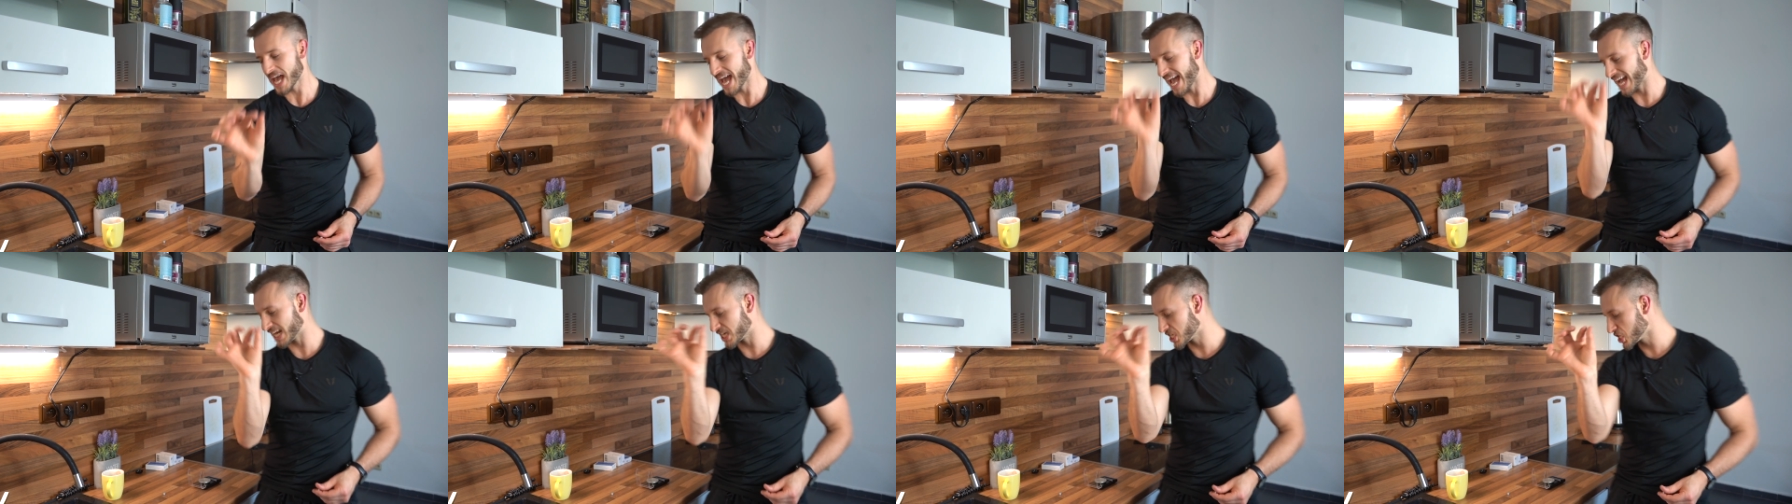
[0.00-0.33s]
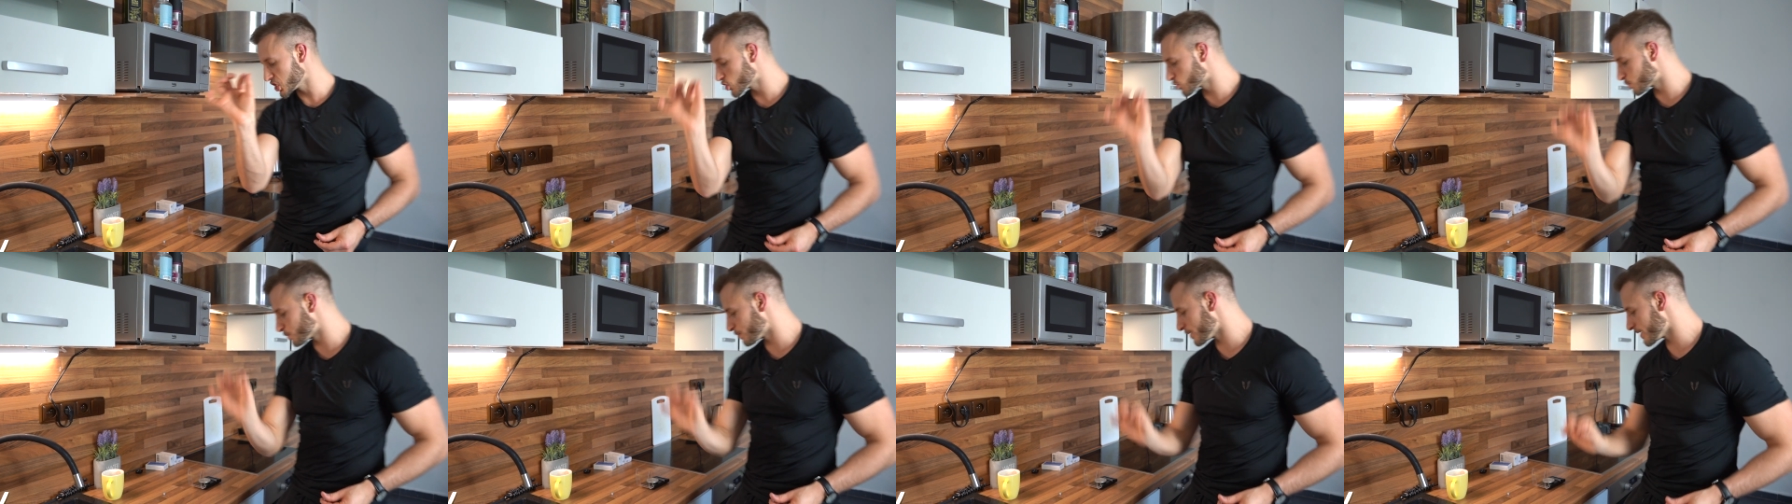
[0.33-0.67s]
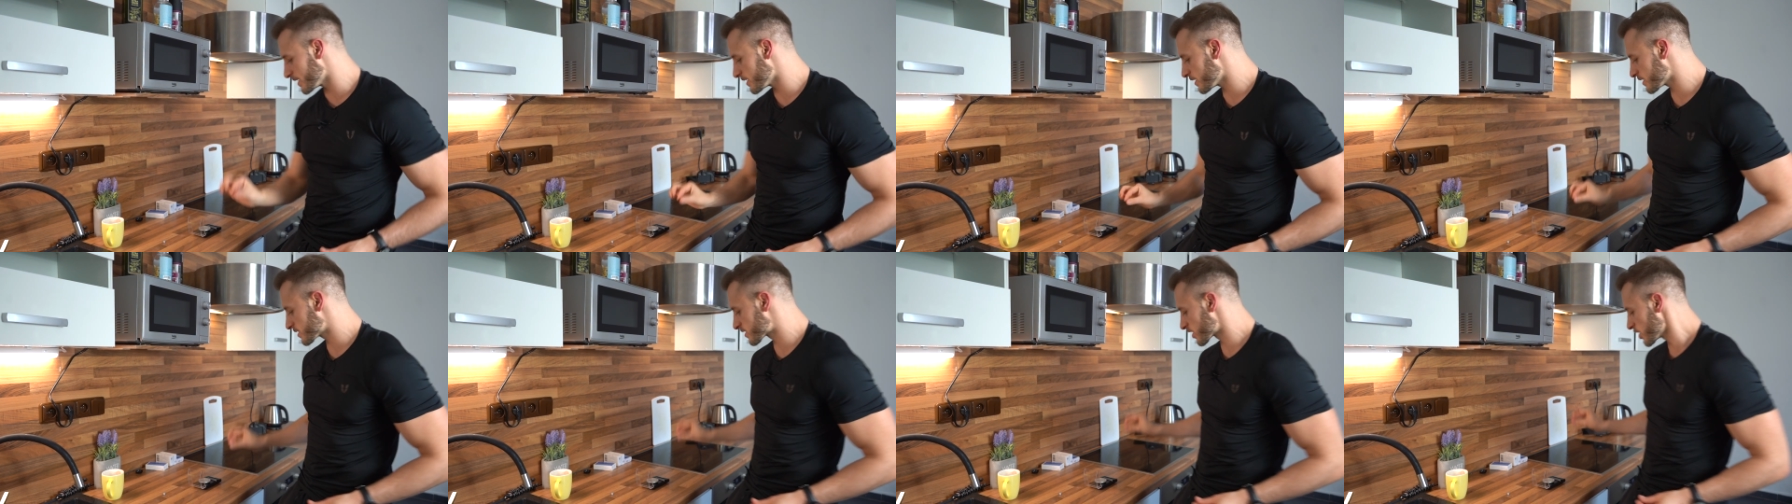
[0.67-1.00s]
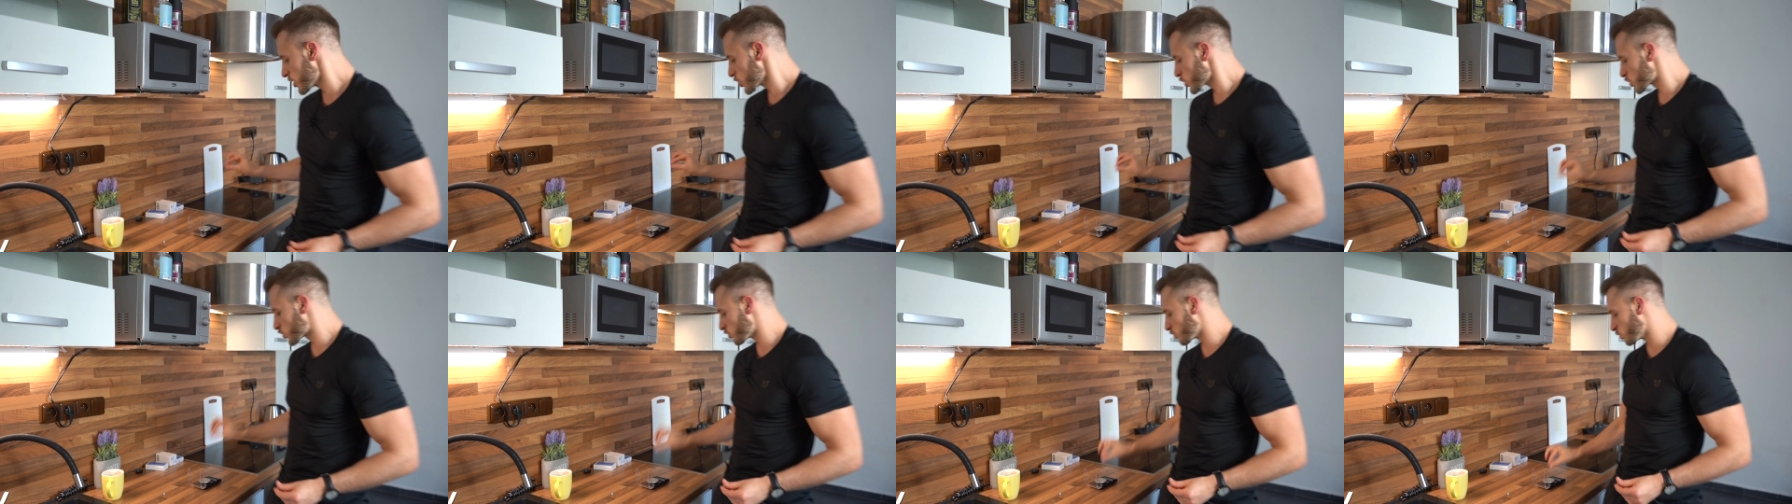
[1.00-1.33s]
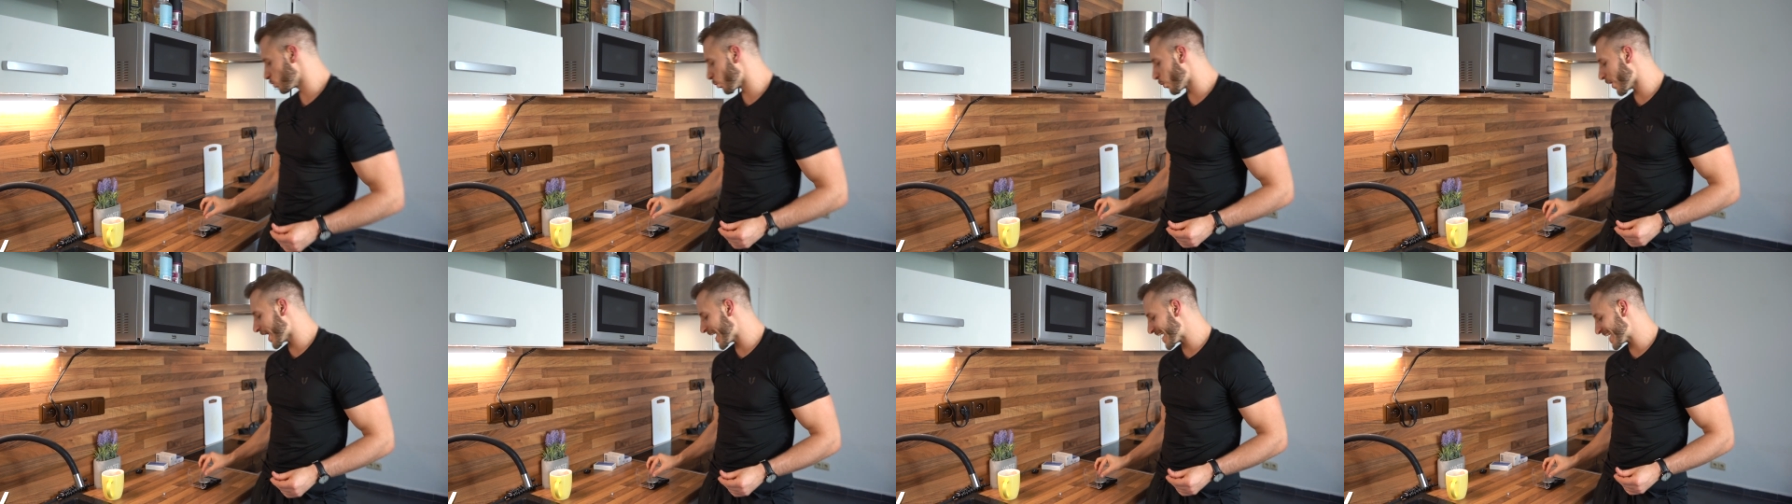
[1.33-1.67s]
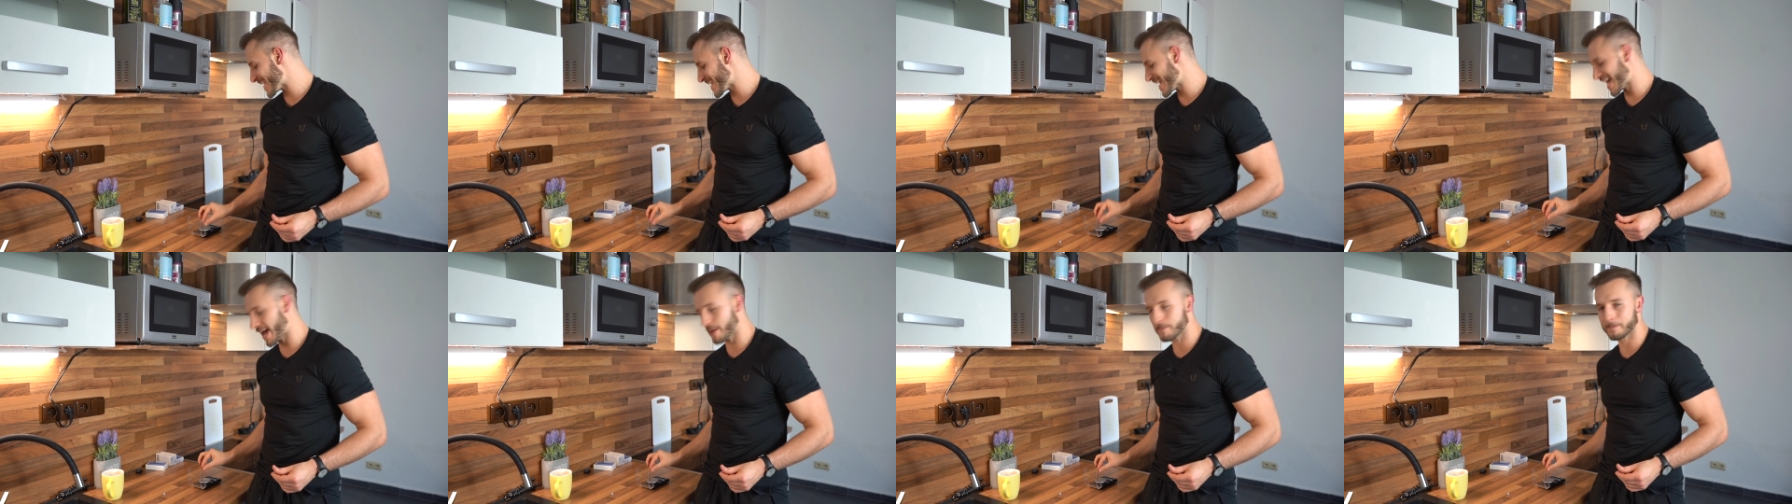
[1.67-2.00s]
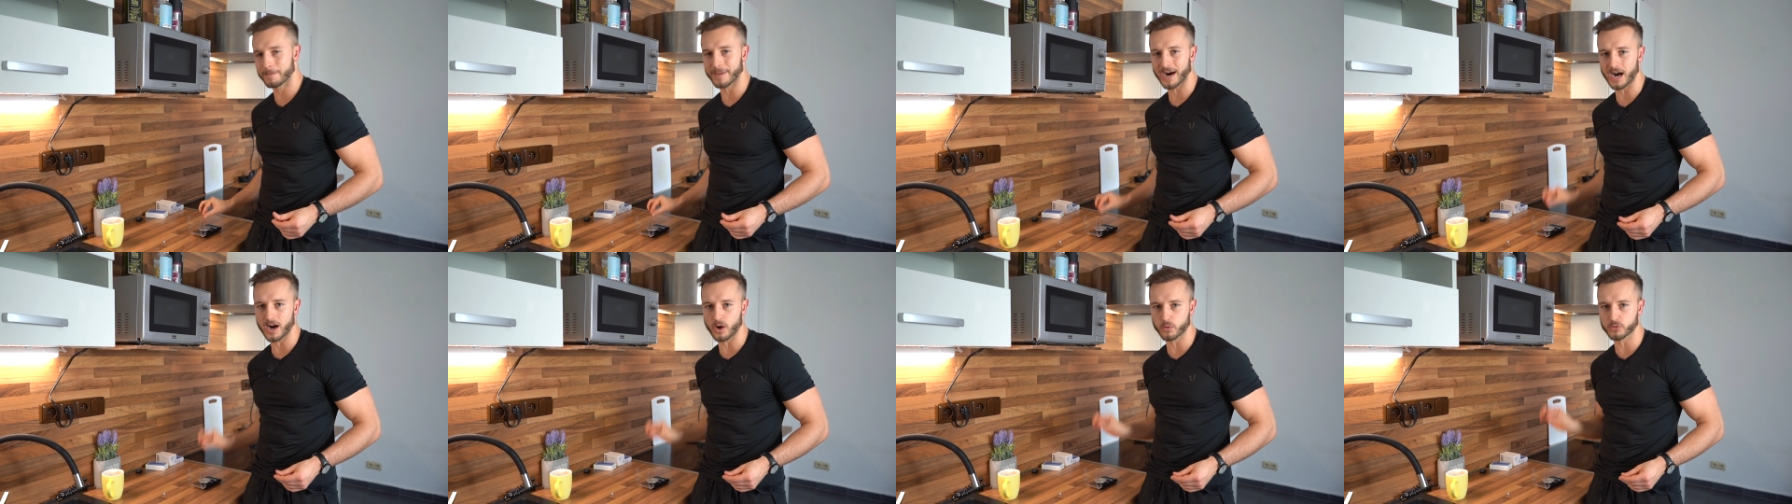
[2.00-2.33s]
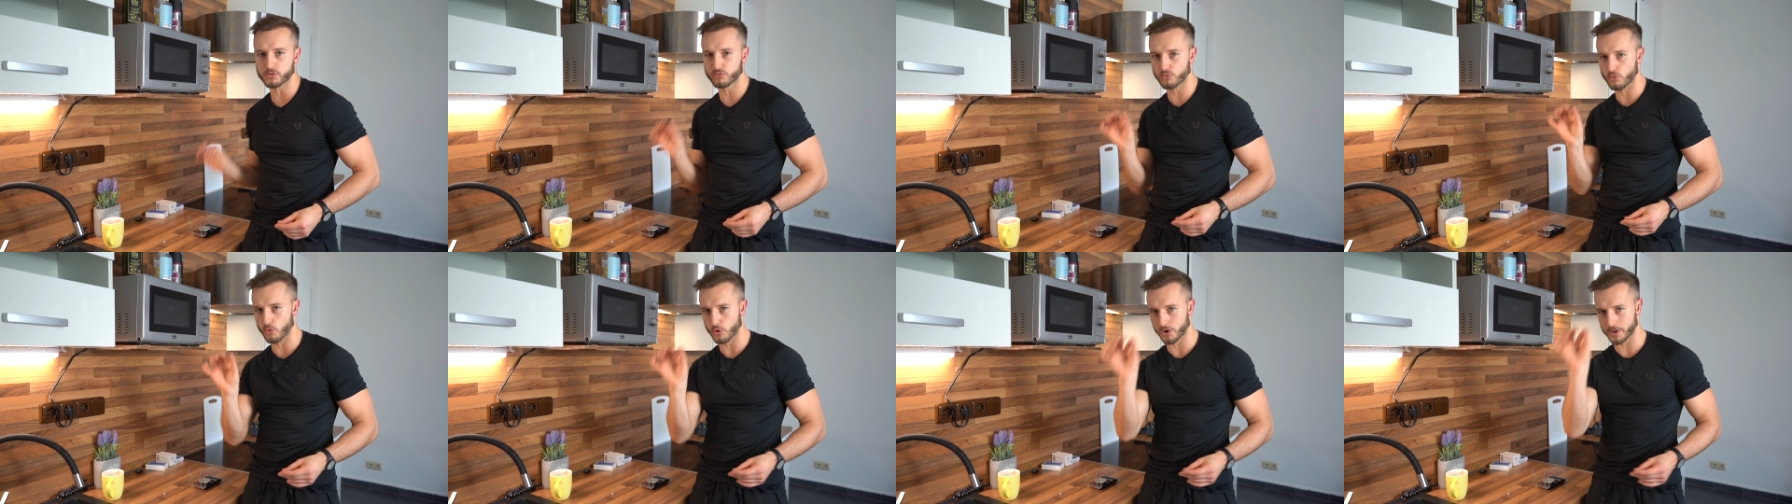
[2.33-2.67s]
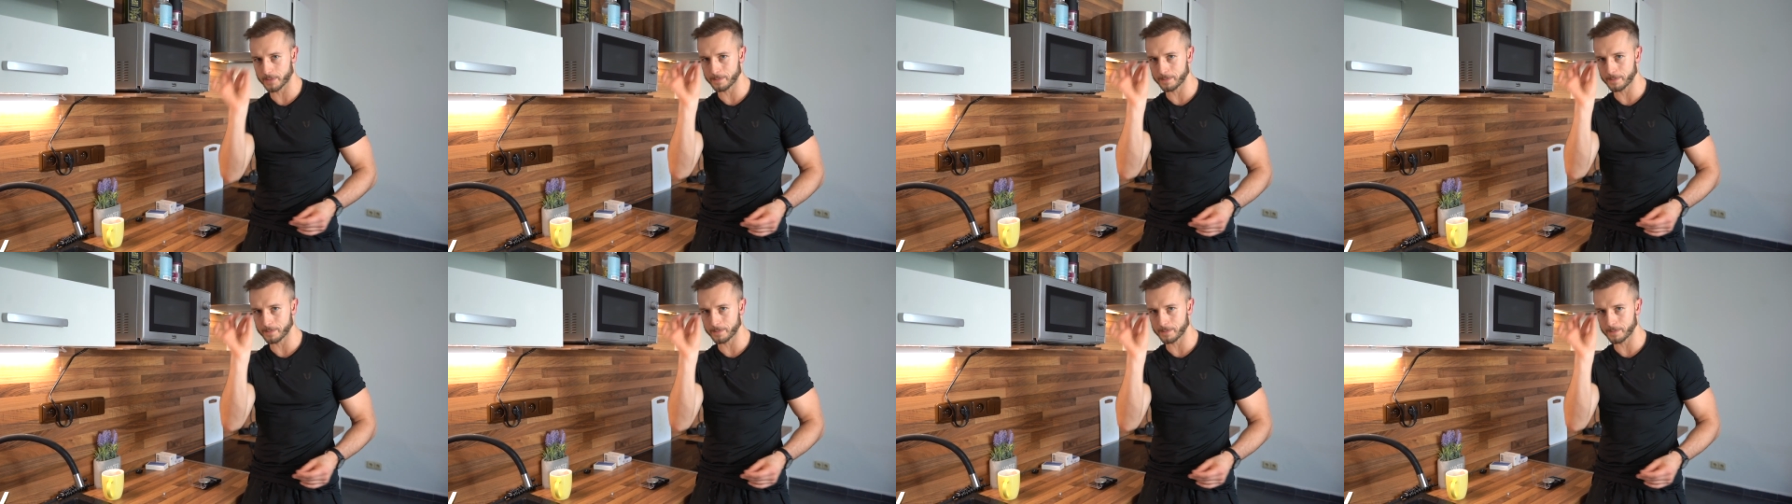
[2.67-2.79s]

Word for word: and each piece should weigh about 40